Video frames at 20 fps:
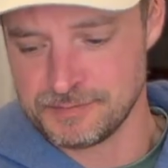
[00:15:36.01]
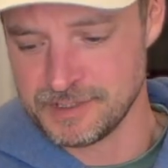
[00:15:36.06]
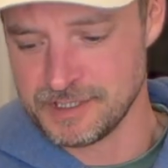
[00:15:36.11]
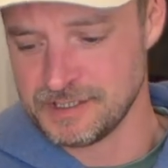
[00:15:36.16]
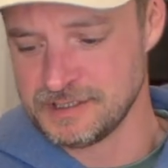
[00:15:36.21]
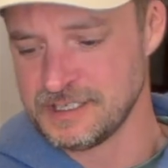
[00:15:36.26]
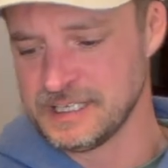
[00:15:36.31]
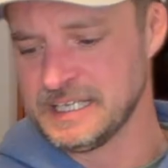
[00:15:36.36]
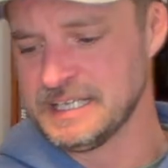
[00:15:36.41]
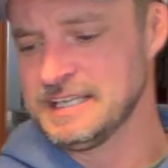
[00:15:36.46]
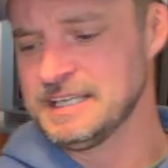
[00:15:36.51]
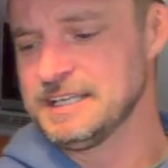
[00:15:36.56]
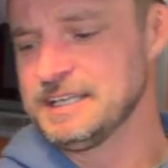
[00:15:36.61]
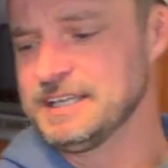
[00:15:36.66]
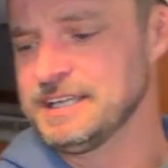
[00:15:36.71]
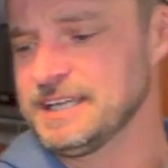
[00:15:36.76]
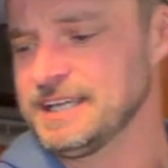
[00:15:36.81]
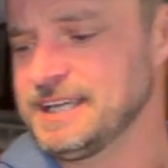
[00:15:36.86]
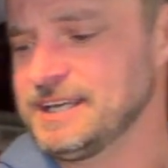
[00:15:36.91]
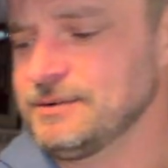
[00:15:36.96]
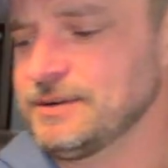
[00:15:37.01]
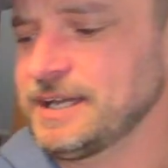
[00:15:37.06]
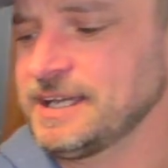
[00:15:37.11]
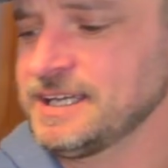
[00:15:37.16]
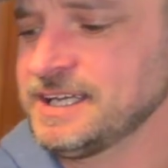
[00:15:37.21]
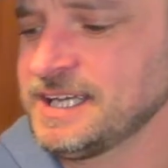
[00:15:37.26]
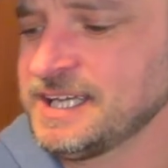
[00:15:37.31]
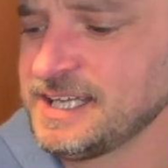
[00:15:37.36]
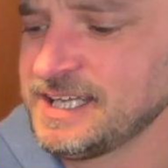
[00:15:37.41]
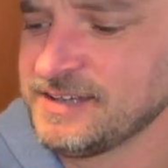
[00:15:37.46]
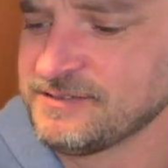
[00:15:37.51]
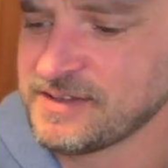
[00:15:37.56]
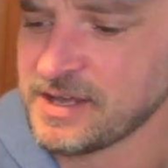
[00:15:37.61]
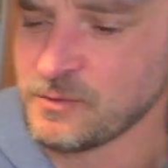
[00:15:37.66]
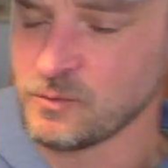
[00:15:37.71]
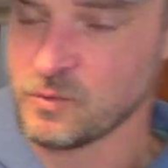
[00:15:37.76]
But anyway, if that